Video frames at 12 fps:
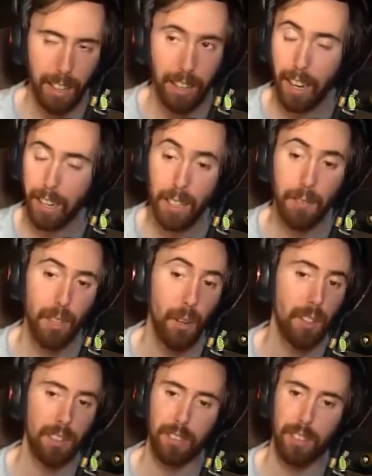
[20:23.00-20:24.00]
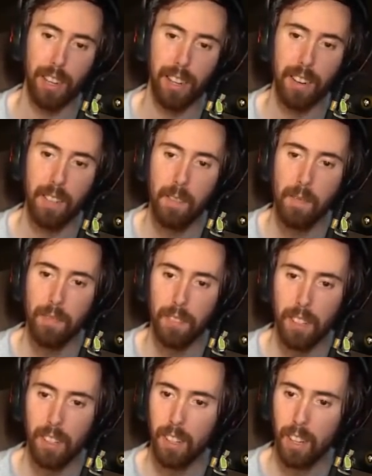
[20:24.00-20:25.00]
I don't even know what to say.
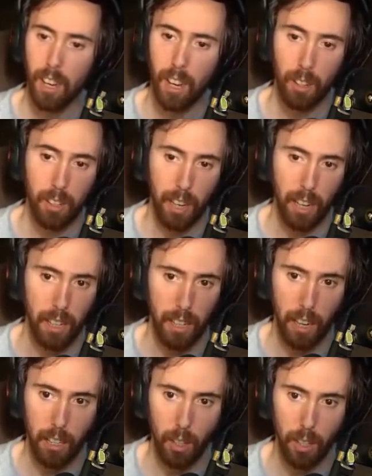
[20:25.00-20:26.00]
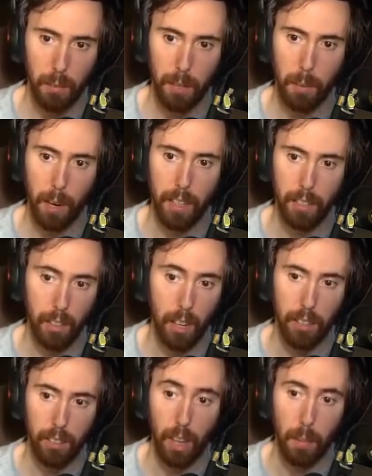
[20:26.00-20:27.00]
Okay, yeah, I don't want him to get behind us. Yeah,
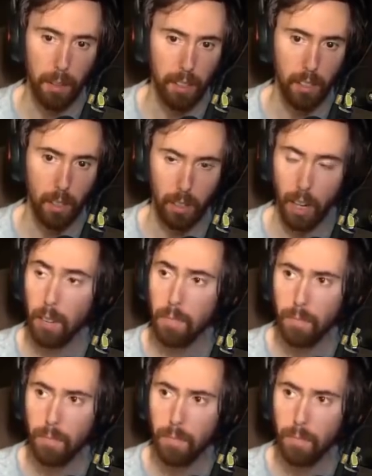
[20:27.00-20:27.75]
it's not a big deal, okay?